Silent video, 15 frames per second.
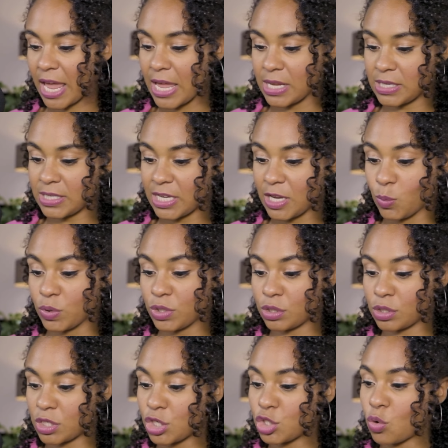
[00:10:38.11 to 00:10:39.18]
And it was
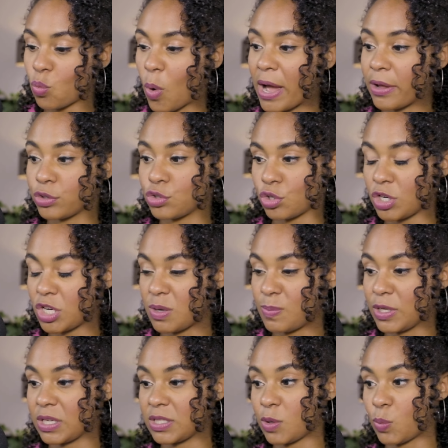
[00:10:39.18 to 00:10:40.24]
such a wild journey
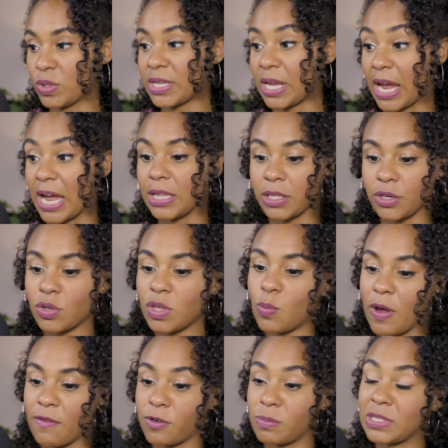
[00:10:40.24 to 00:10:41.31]
because it was like I literally
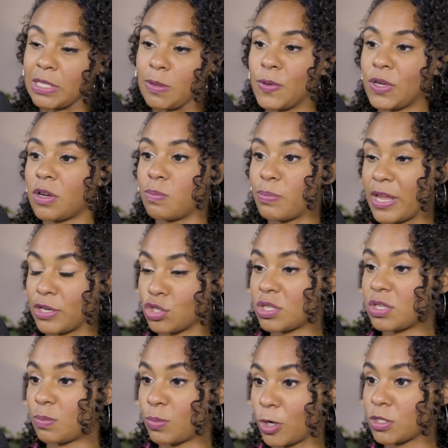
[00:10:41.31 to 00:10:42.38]
went from sleeping on benches
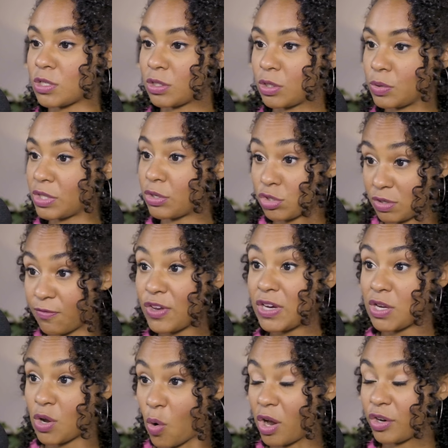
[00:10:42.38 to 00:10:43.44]
in Barcelona. There's a
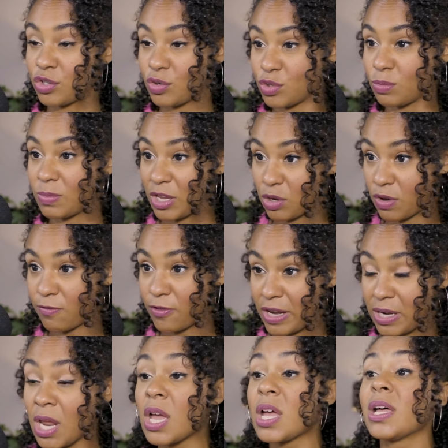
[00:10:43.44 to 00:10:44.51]
video on YouTube that you could
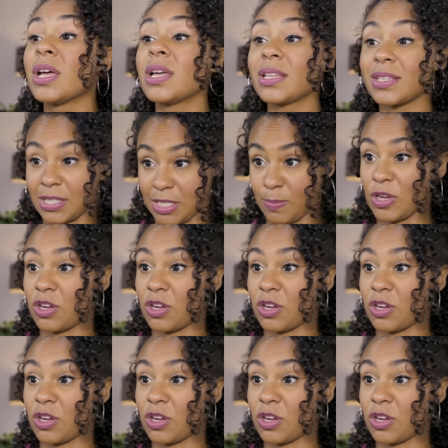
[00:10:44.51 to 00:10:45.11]
find sleeping